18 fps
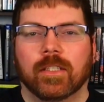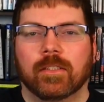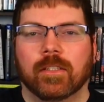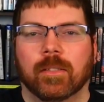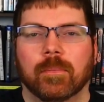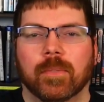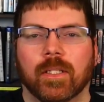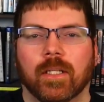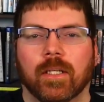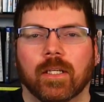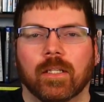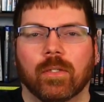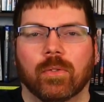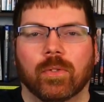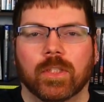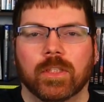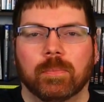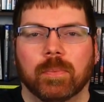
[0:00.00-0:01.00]
as some of the
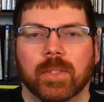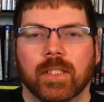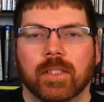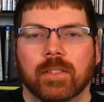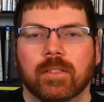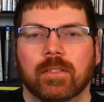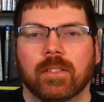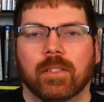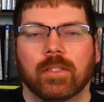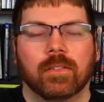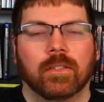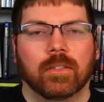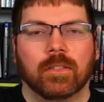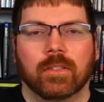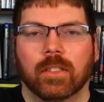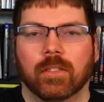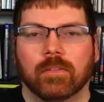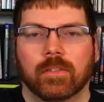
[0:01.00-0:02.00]
other ones, but he still
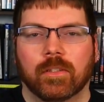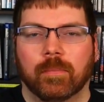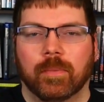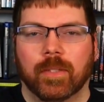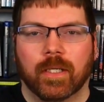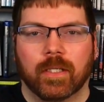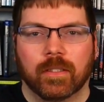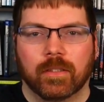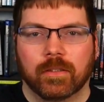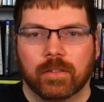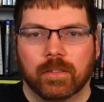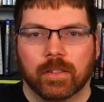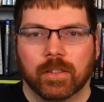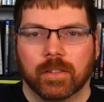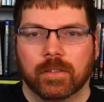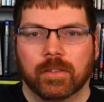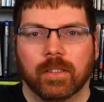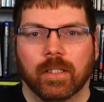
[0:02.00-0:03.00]
deserves to be on this
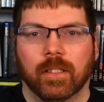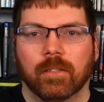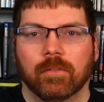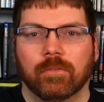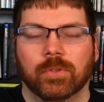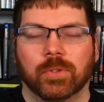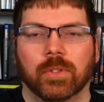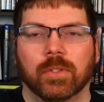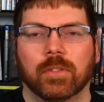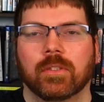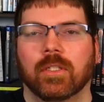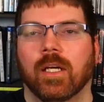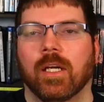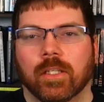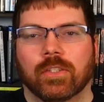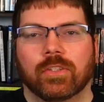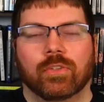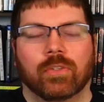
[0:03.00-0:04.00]
list. And of course,
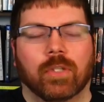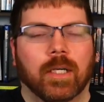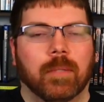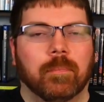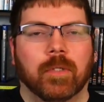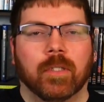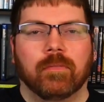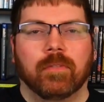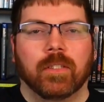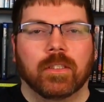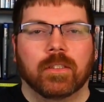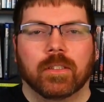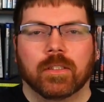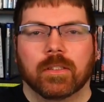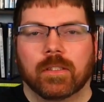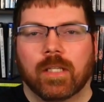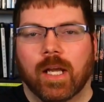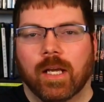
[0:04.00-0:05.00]
the Scream movies
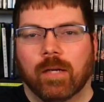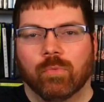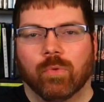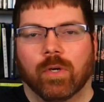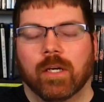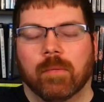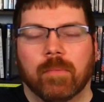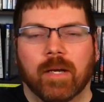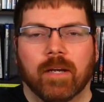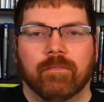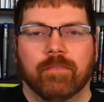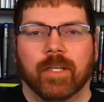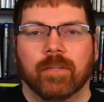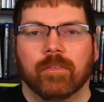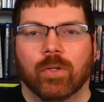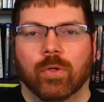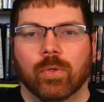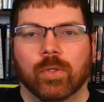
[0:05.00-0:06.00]
is like one of my
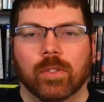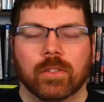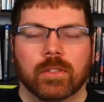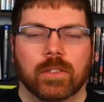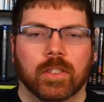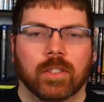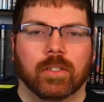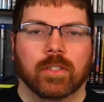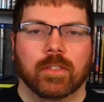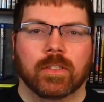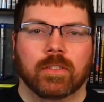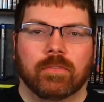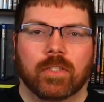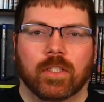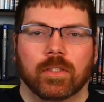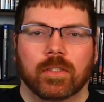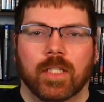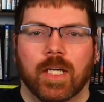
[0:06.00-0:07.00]
favorite horror series of
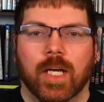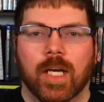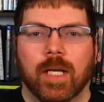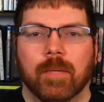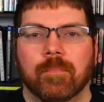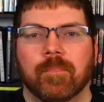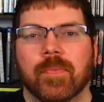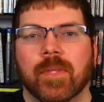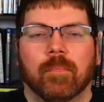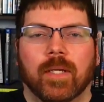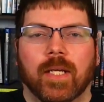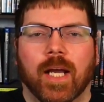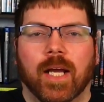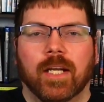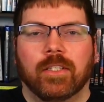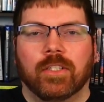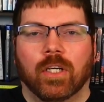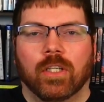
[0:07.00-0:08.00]
all time. But
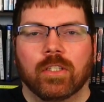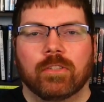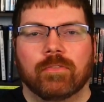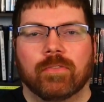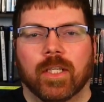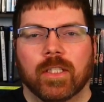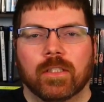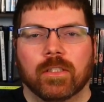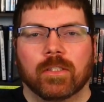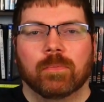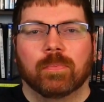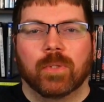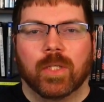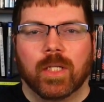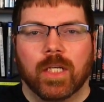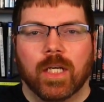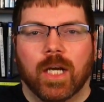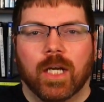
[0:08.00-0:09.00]
yeah, Ghostface is
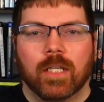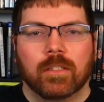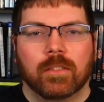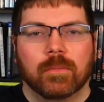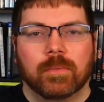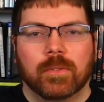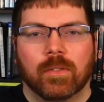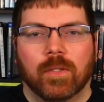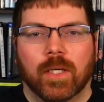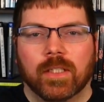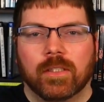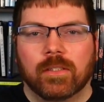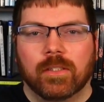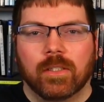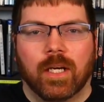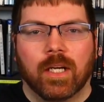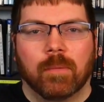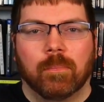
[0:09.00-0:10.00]
pretty awesome, so I
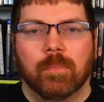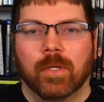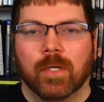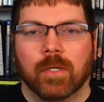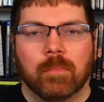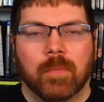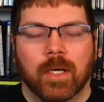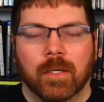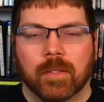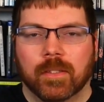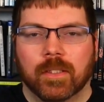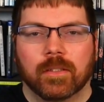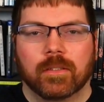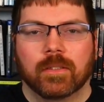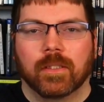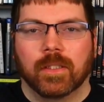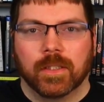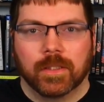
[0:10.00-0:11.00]
still had to put him on
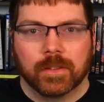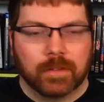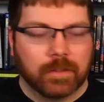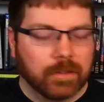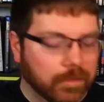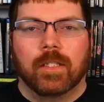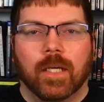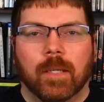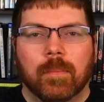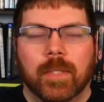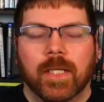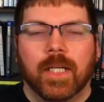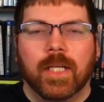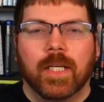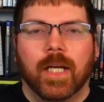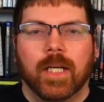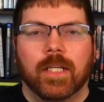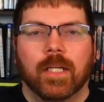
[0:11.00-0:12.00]
this list. Coming
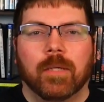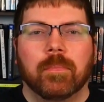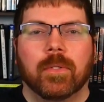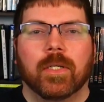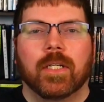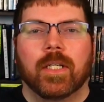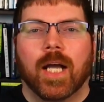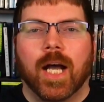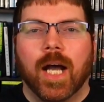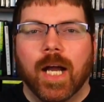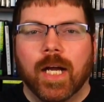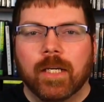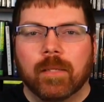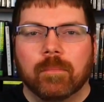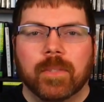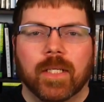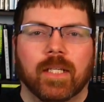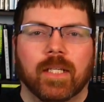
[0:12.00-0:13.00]
in at number nine, I'm